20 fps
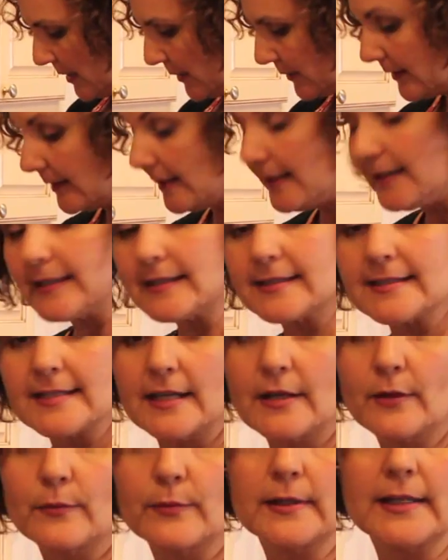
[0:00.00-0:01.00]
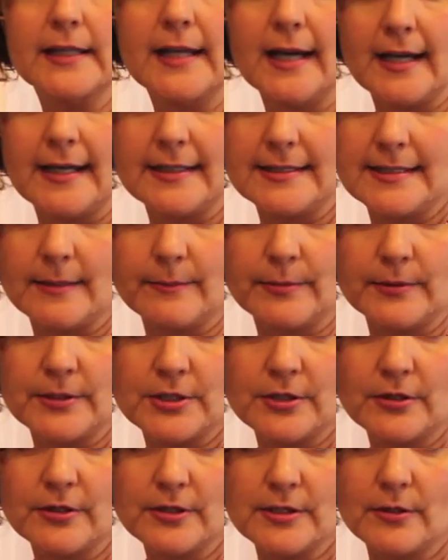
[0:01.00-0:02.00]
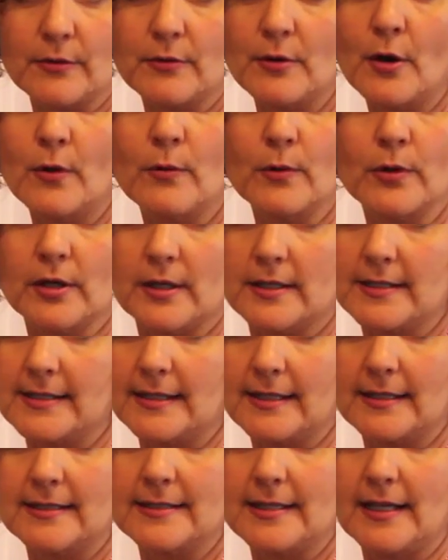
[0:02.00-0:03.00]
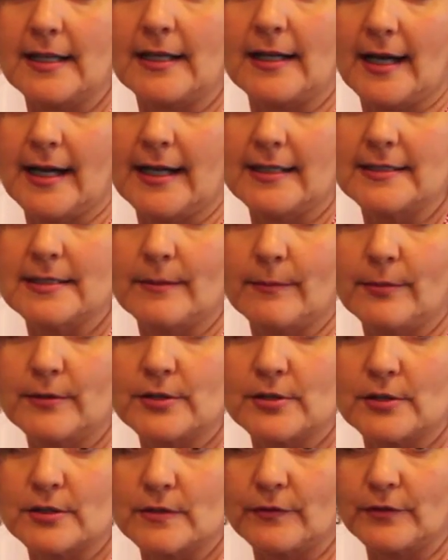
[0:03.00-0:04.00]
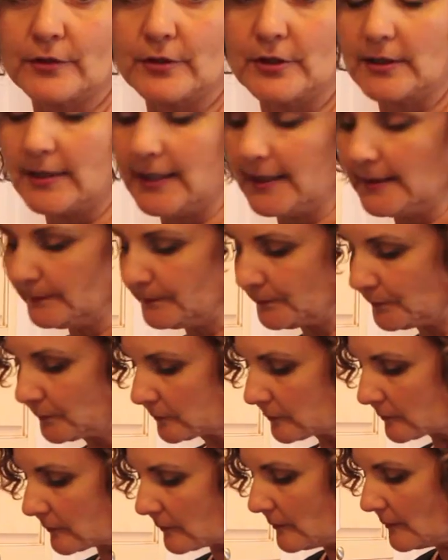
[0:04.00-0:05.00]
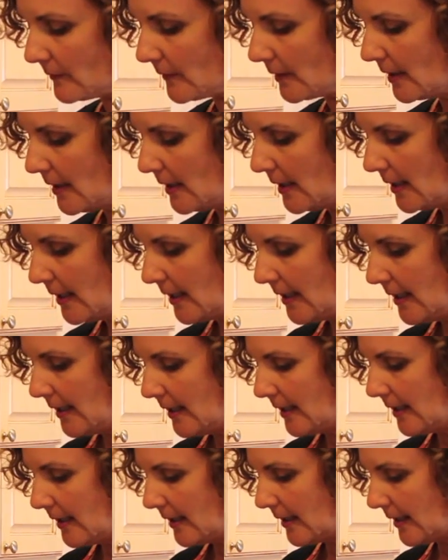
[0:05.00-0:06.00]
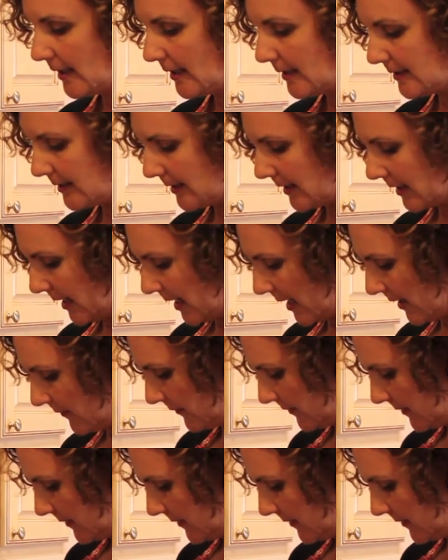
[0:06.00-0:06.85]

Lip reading: Ghee can take a really high temperature, so no worries. It can take high temperatures for cooking. And I have the